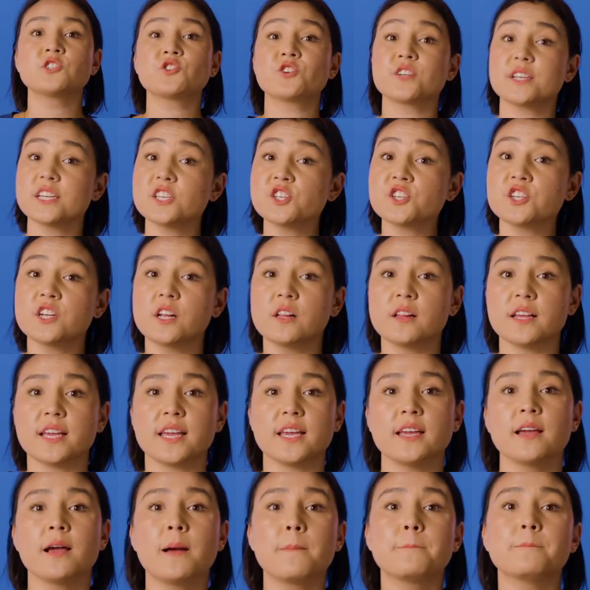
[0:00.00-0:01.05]

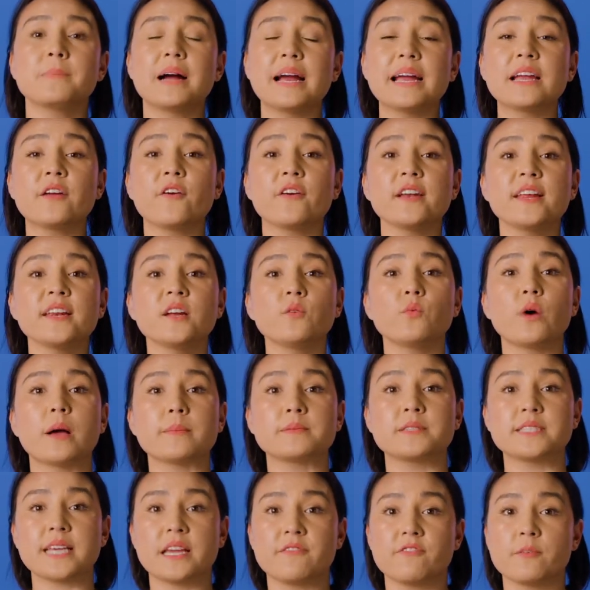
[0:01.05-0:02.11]
Traditionally, migrating a
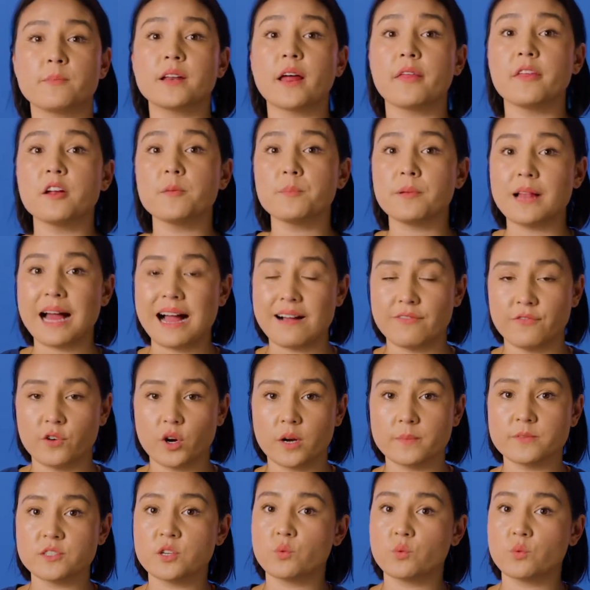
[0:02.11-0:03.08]
website from another platform